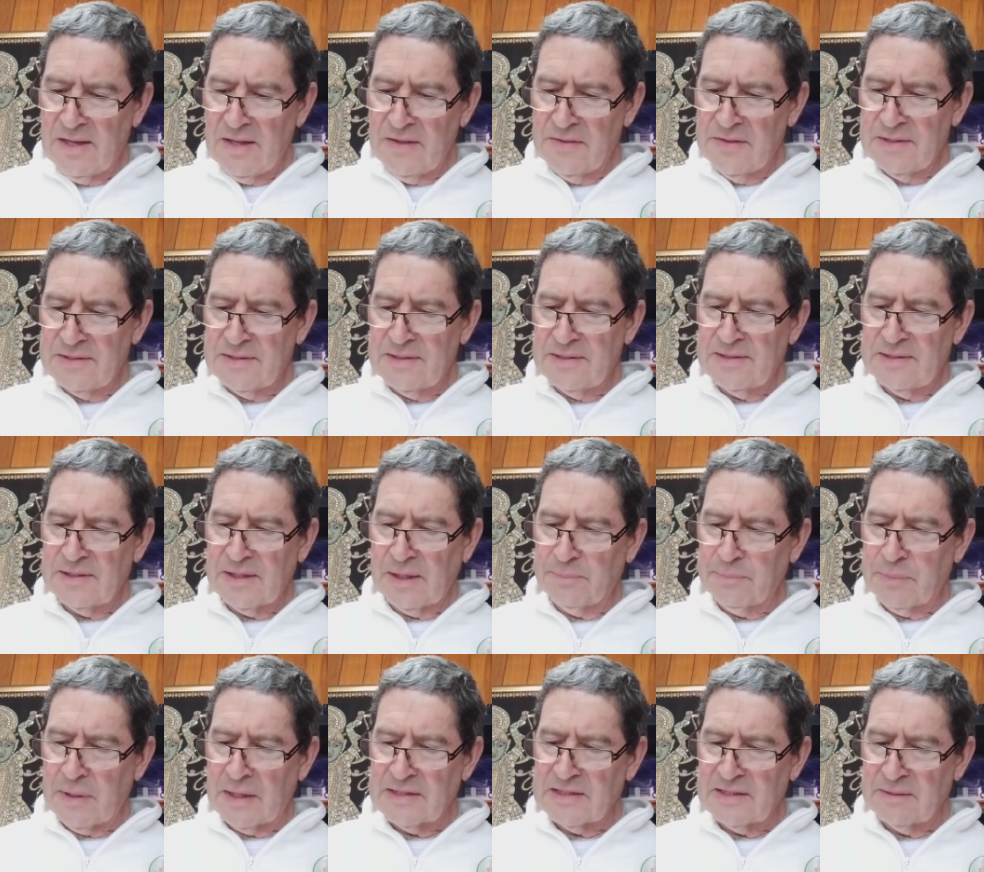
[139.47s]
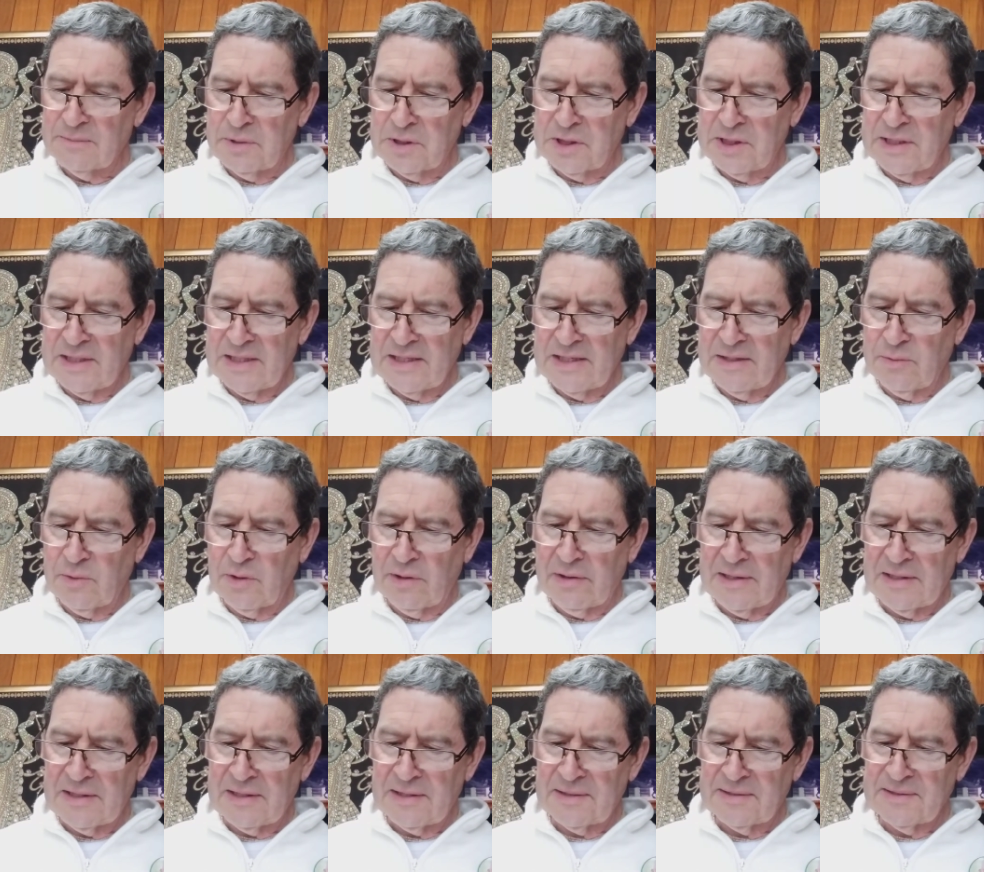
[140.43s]
This is not possible anywhere
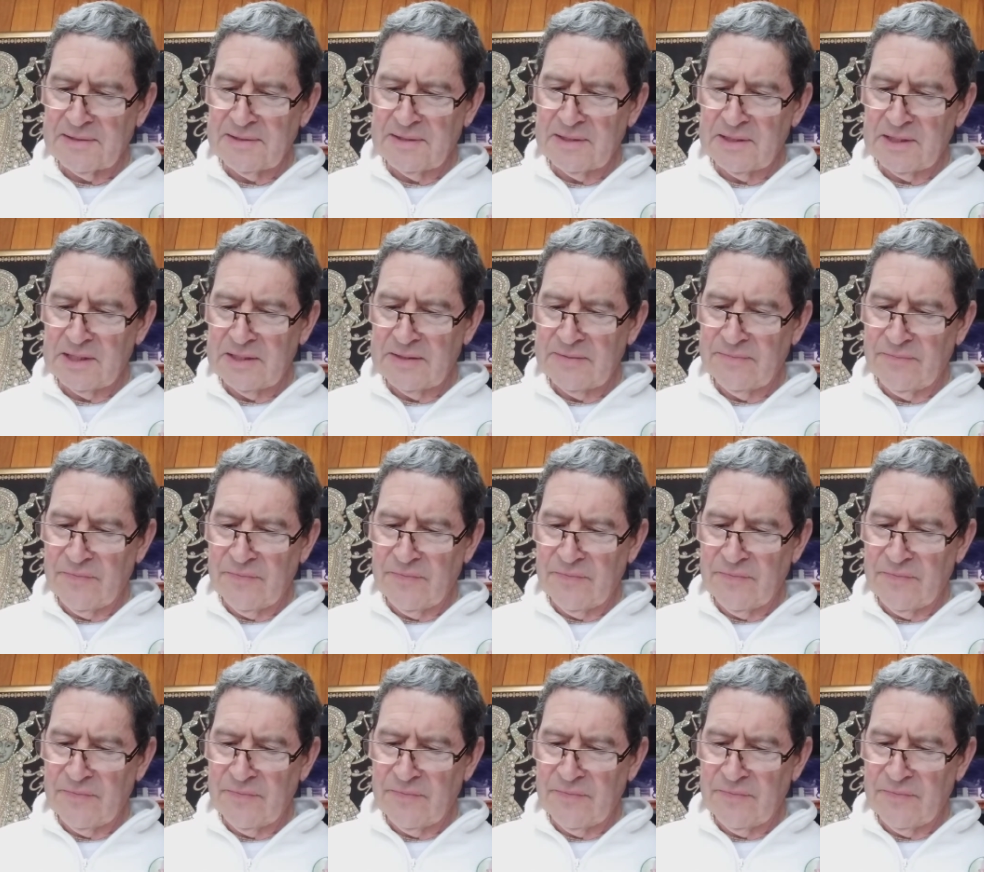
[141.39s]
else.